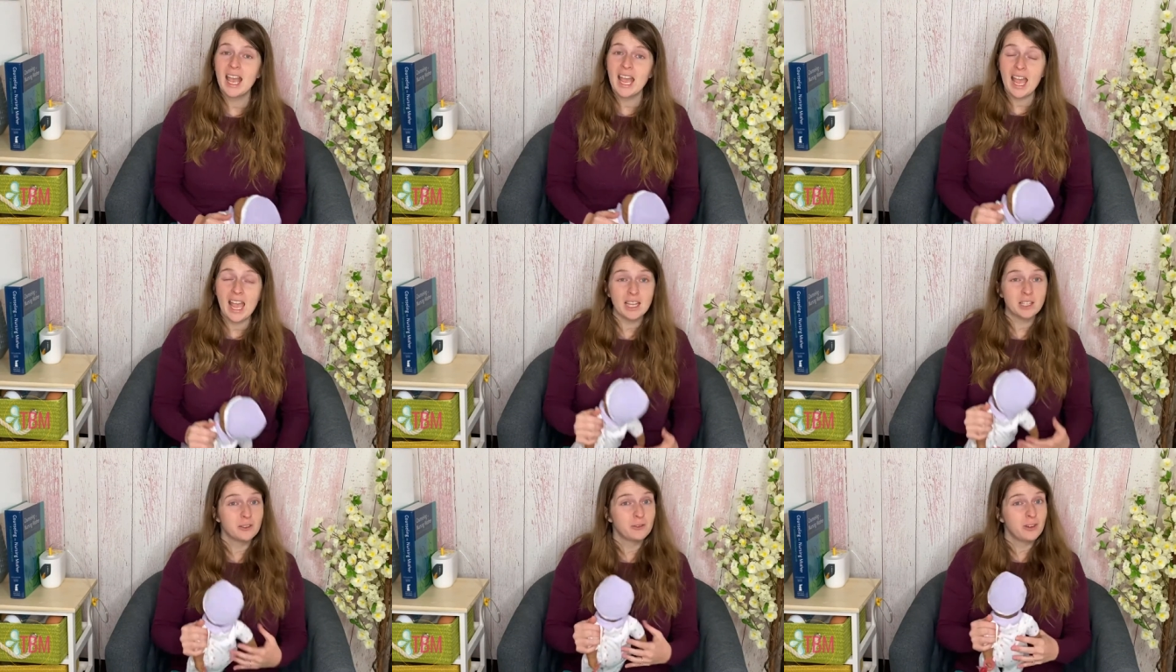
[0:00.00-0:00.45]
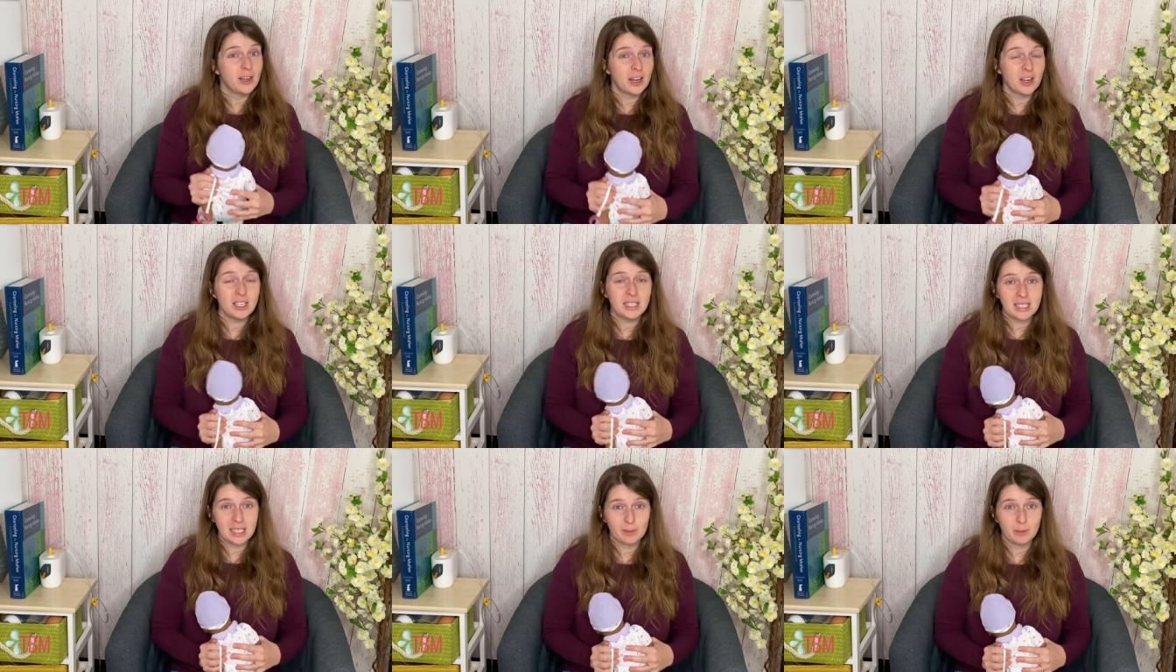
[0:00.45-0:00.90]
It's
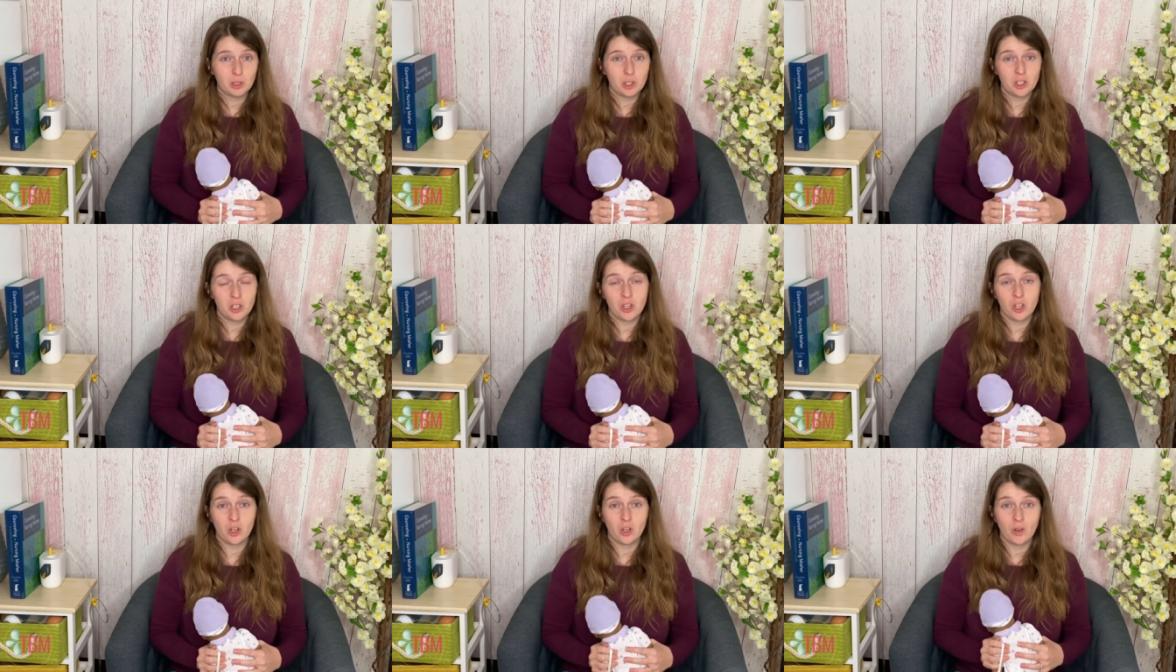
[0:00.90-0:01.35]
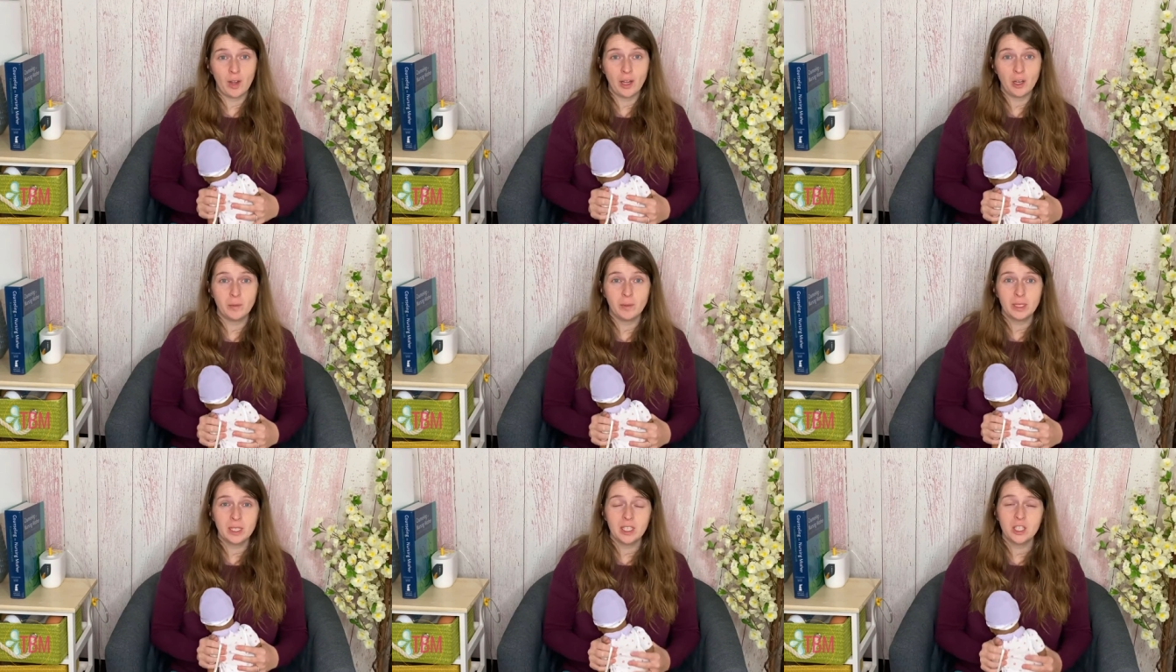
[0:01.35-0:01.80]
very similar to the cradle
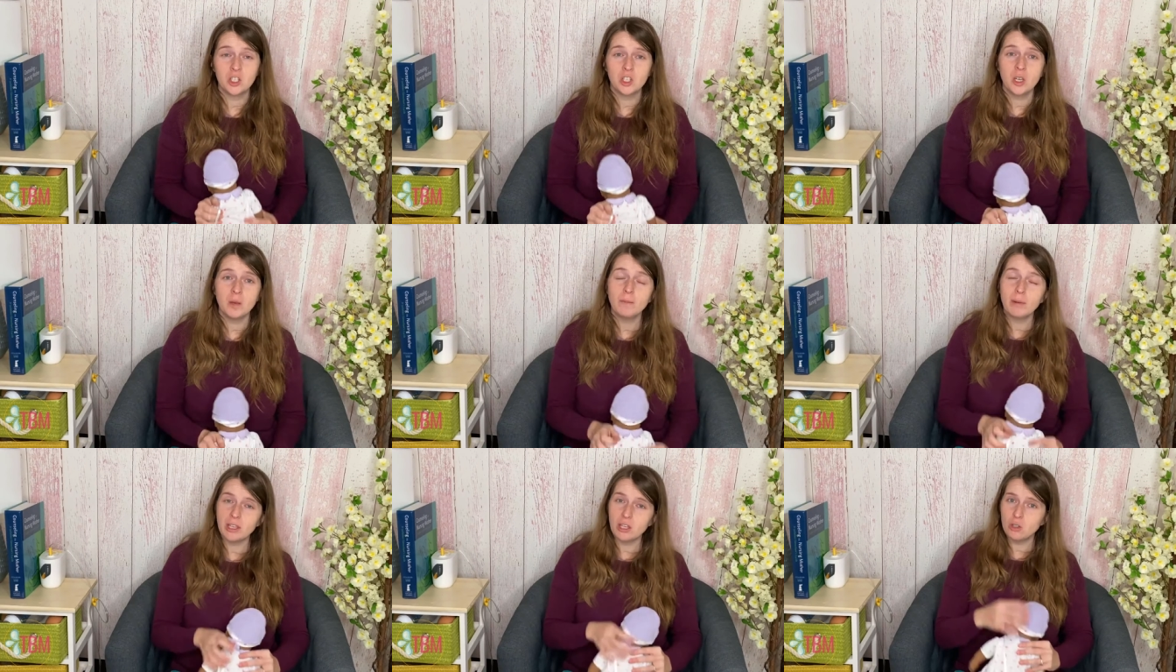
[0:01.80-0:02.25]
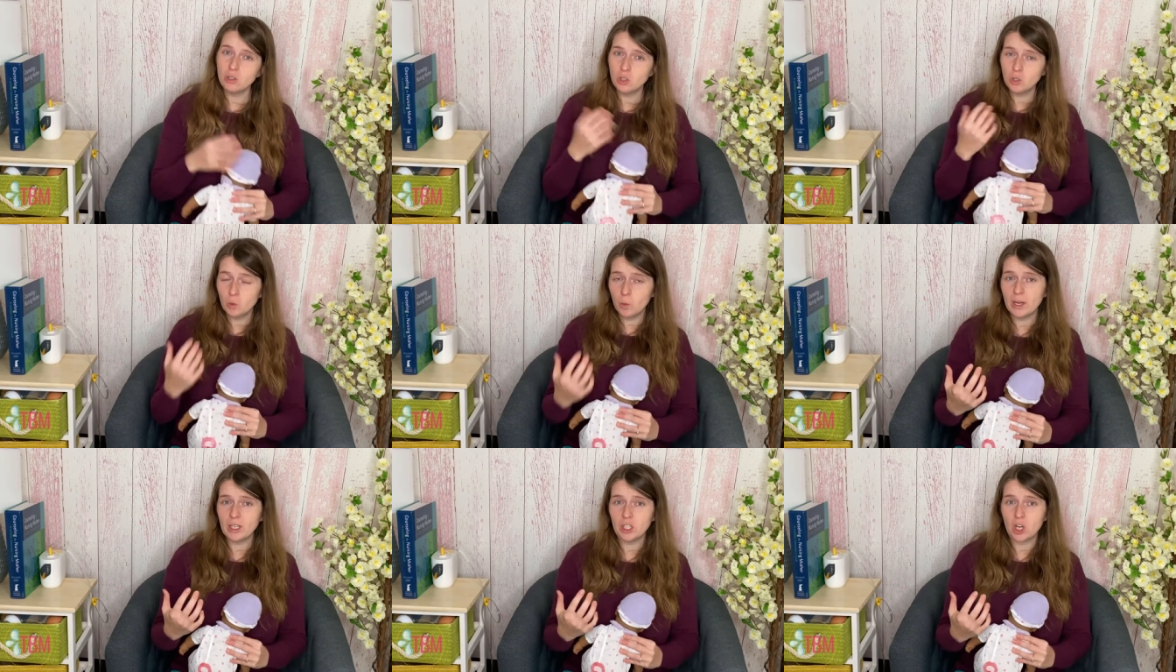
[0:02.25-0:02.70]
position, but you
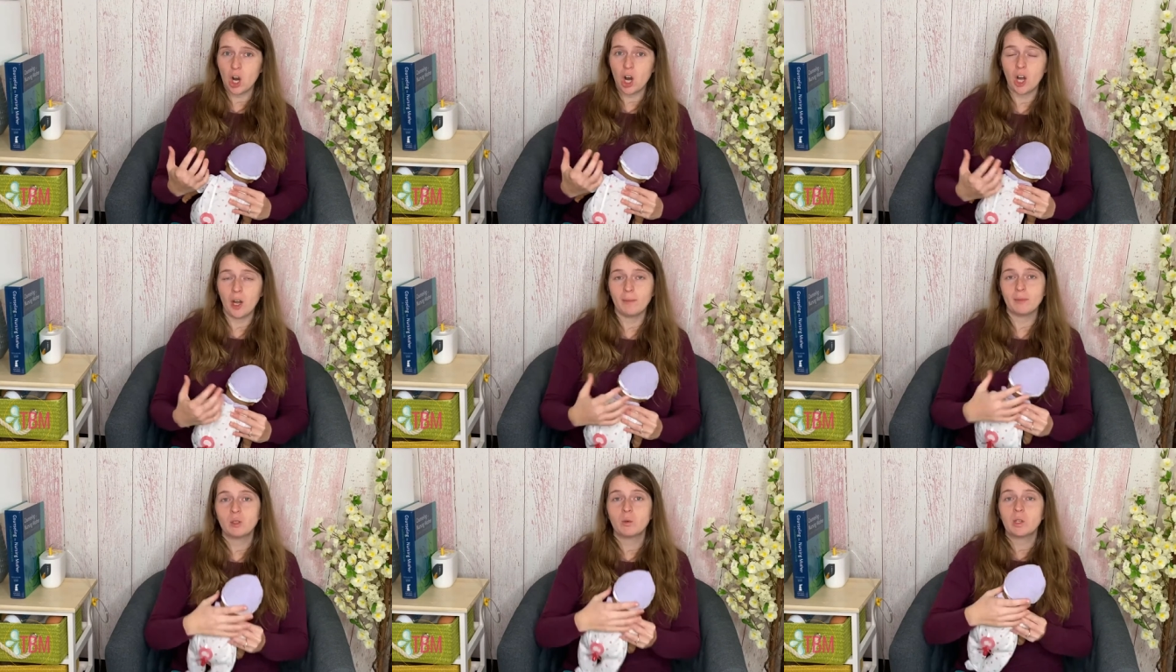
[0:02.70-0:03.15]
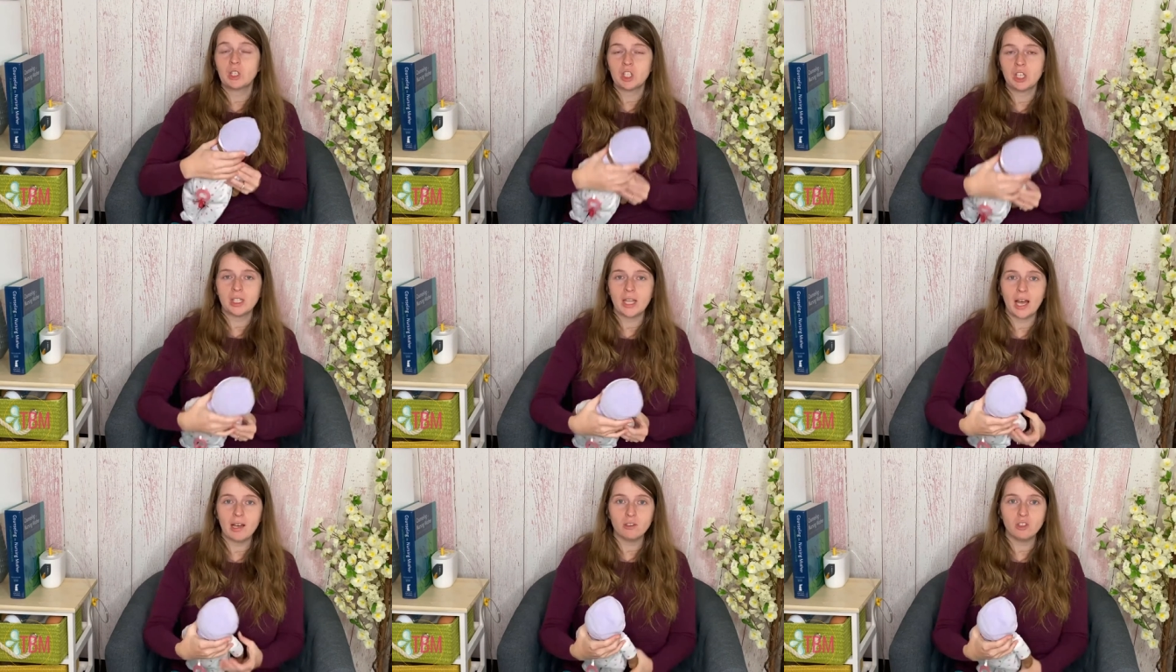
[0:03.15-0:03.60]
switch arms, which
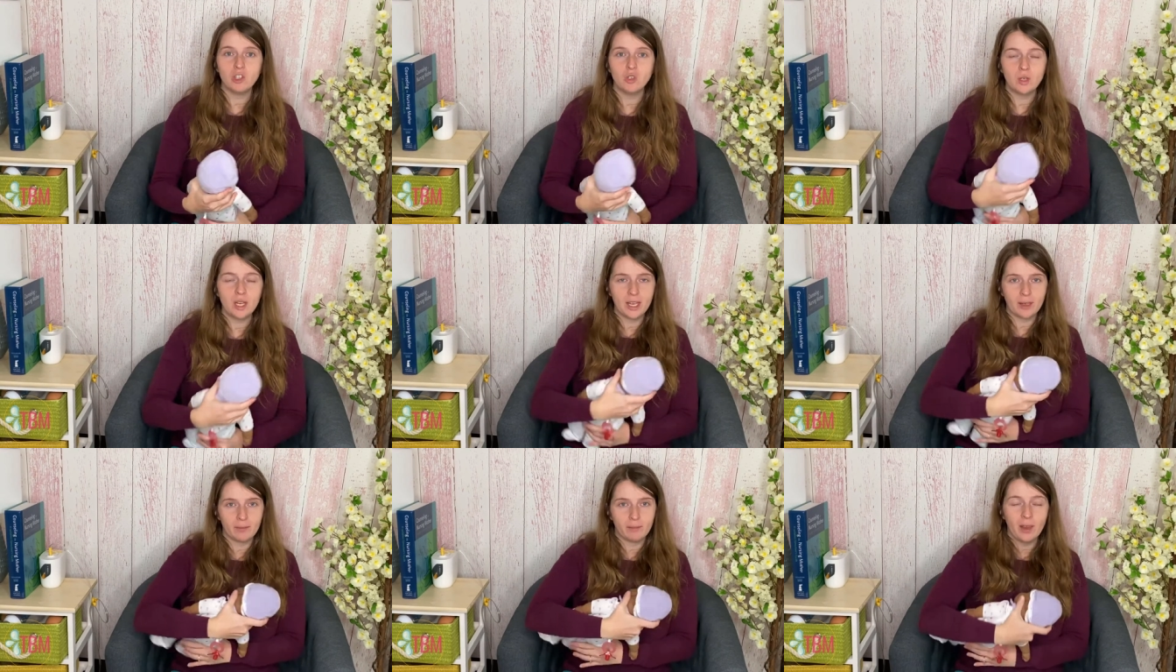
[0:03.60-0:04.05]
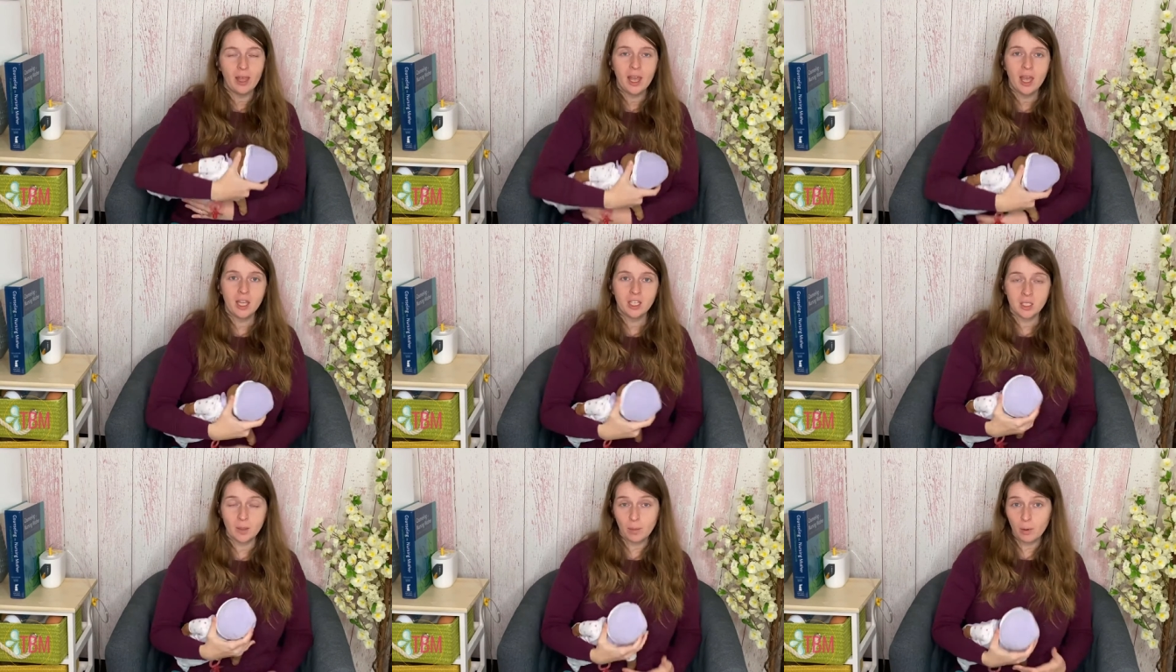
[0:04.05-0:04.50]
allows you to
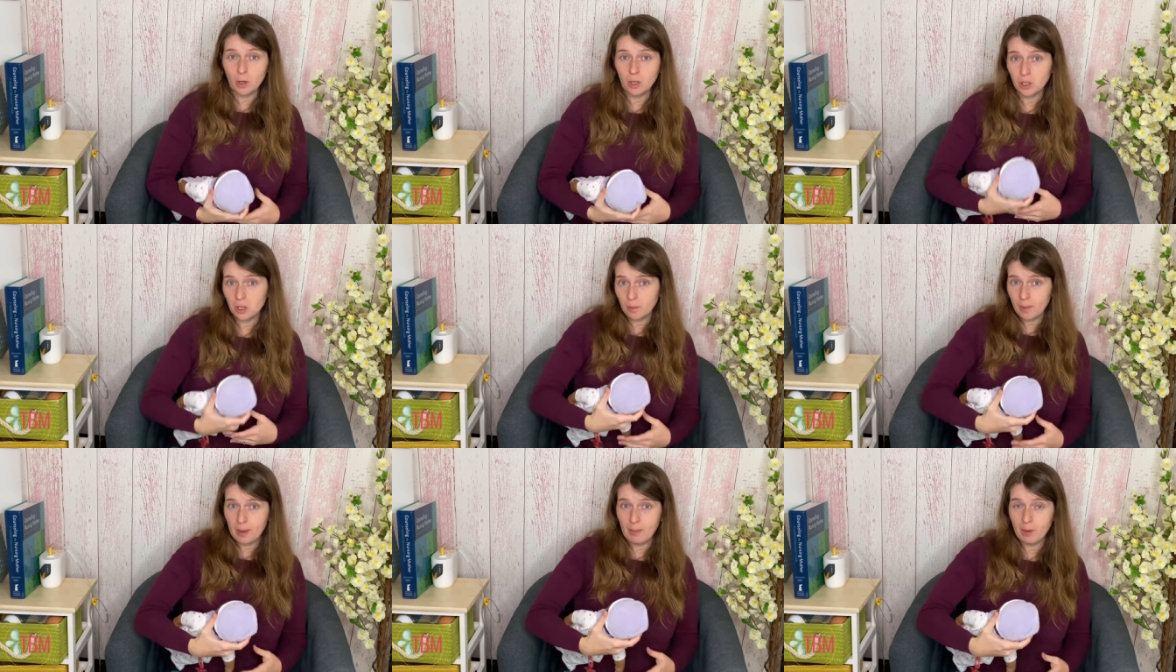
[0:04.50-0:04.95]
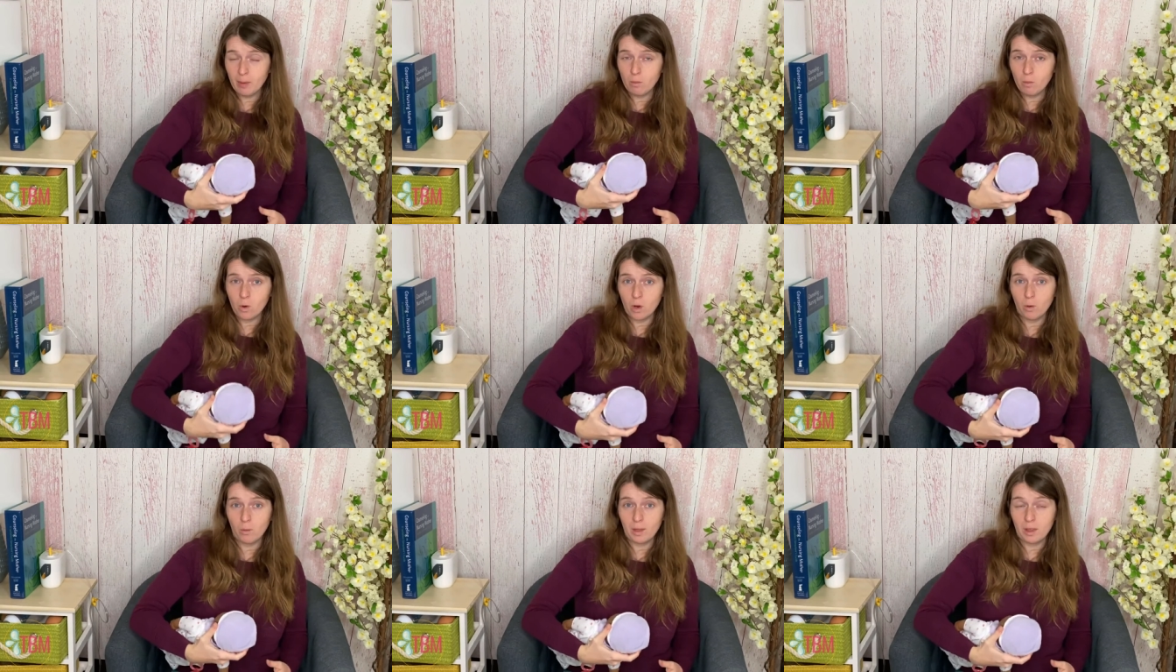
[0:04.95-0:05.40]
support your baby
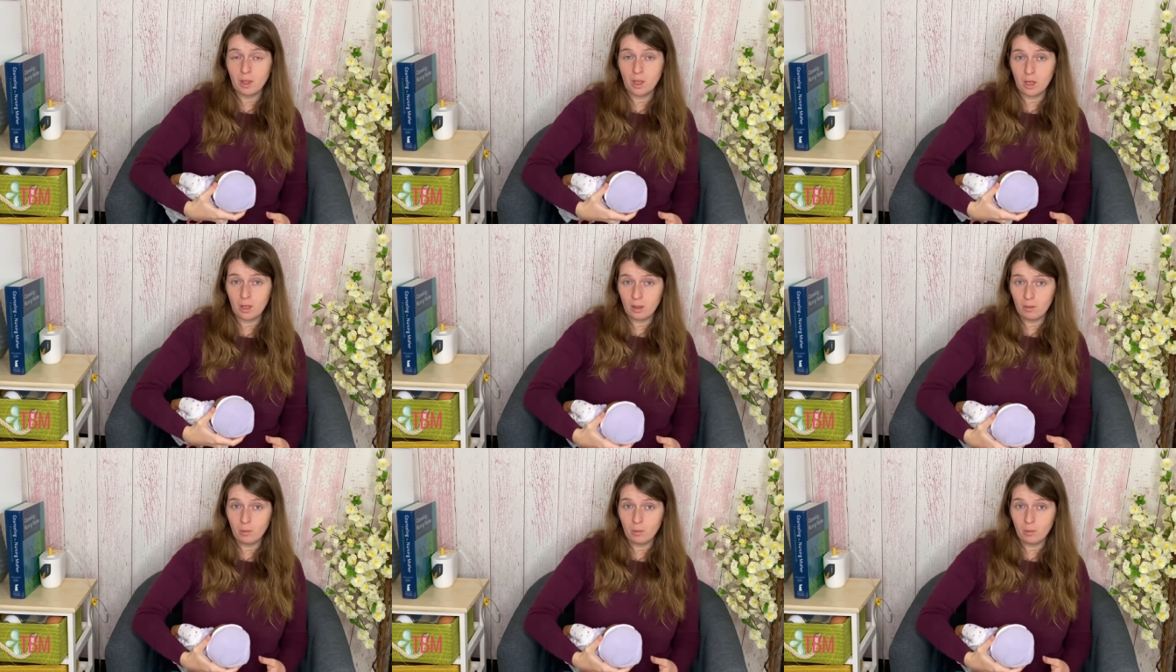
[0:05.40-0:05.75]
more with the,